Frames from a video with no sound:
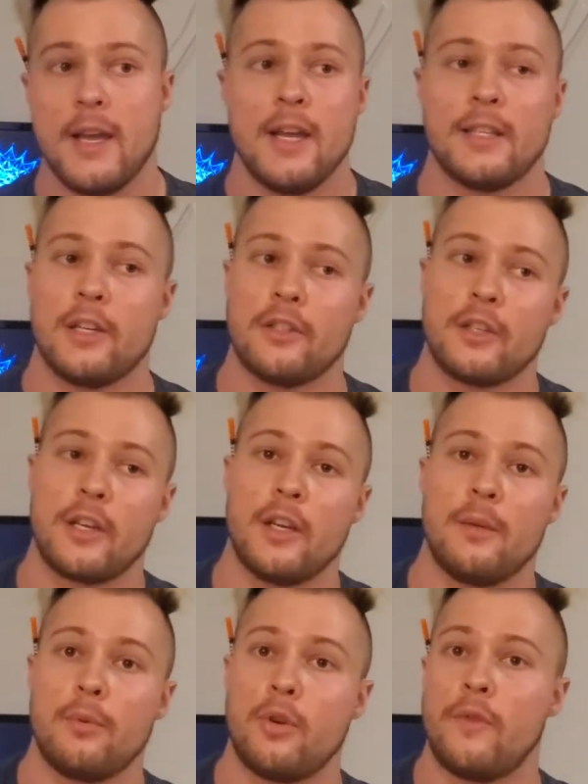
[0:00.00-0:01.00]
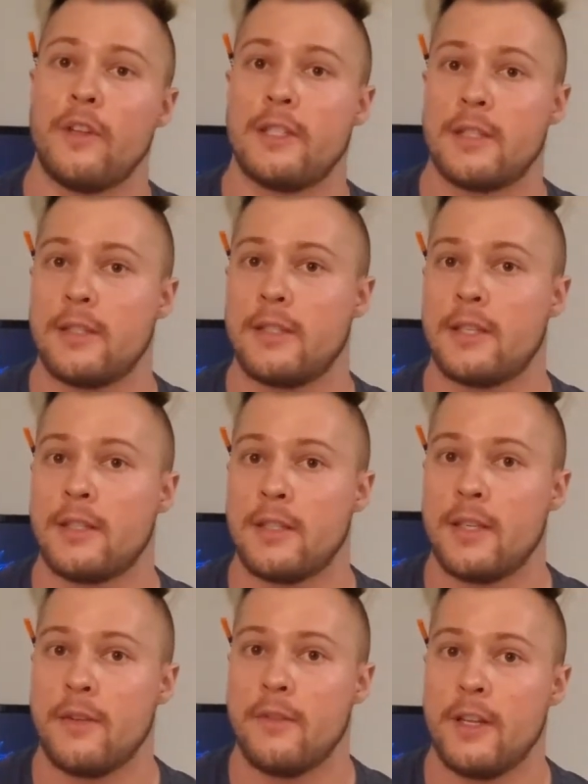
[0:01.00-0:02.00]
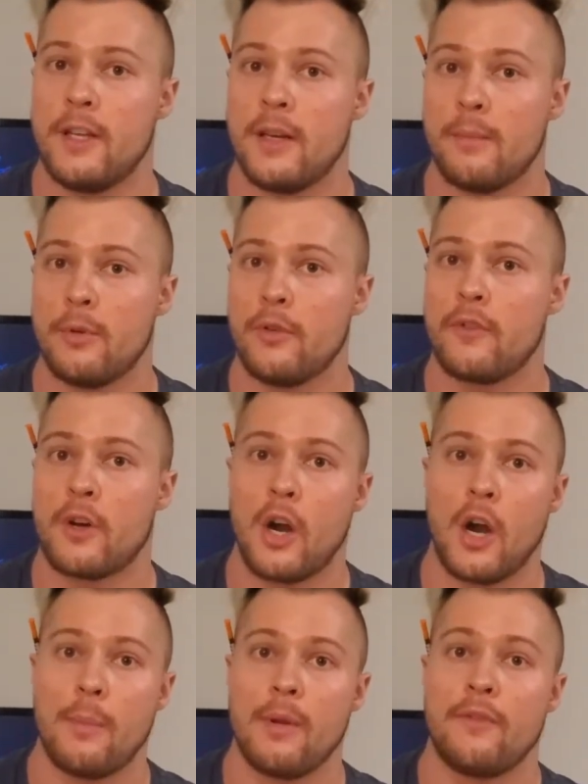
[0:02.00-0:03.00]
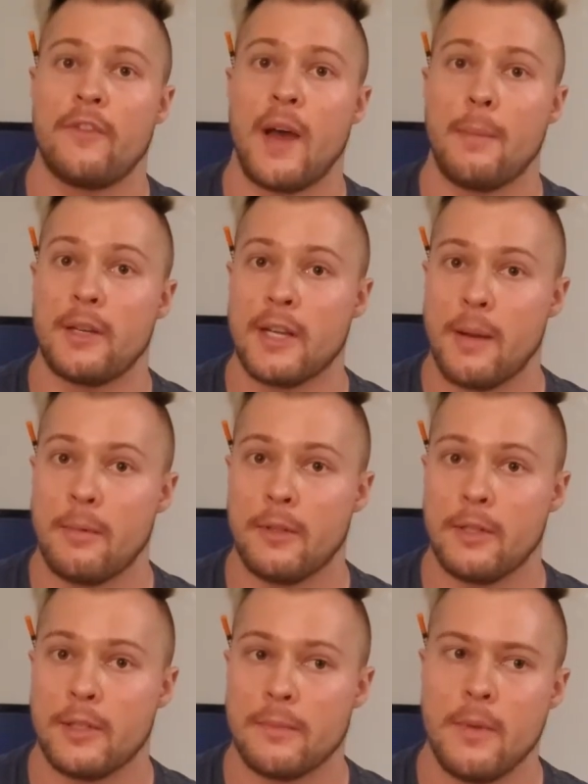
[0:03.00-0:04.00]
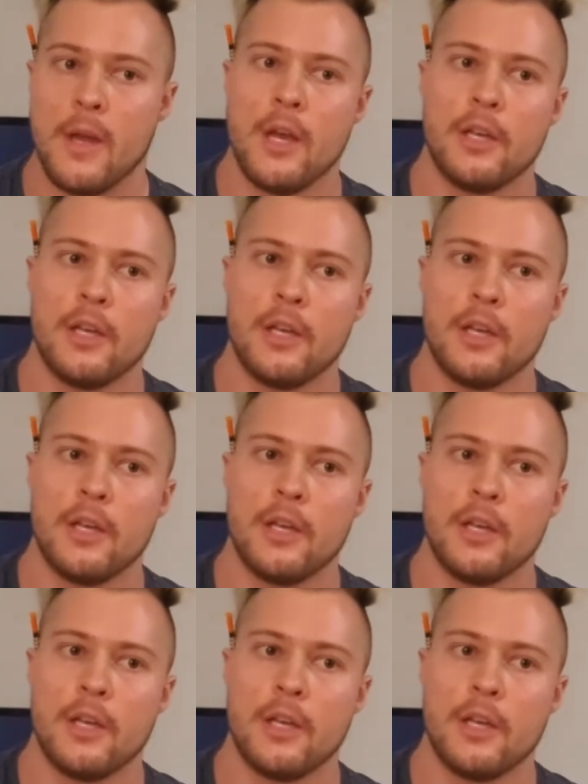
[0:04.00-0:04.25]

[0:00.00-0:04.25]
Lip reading: It's also gonna improve insulin sensitivity and improve carb and fat metabolism.